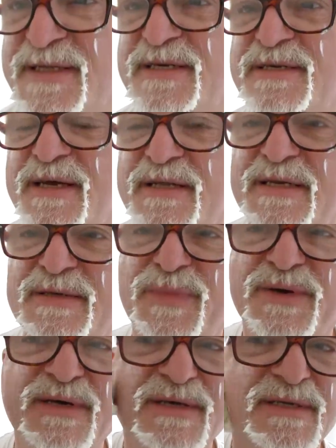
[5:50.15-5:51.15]
this at this
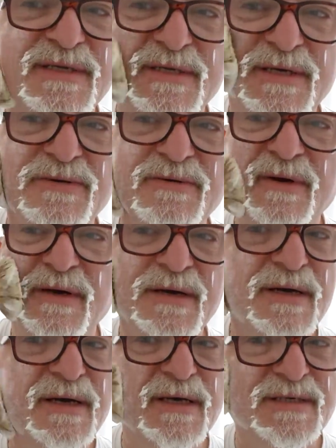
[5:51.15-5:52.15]
point because it's too
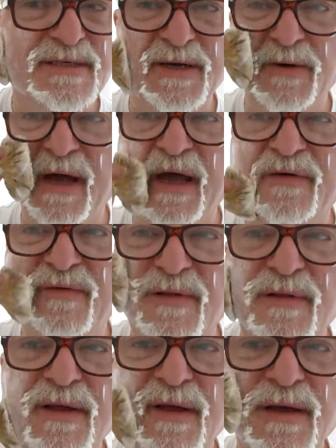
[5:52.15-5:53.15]

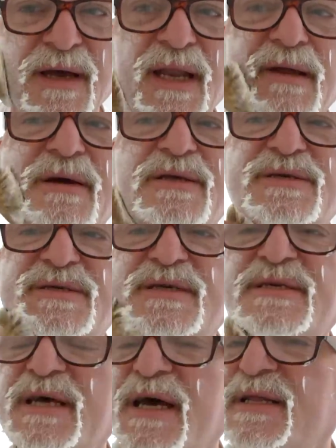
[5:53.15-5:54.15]
hateful. Anyway, just to
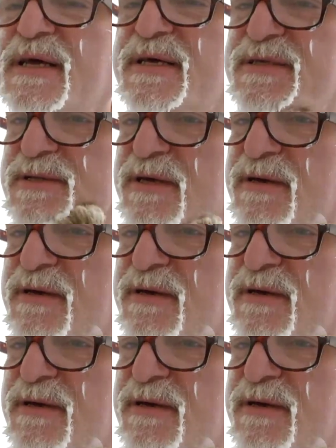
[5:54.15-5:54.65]
say that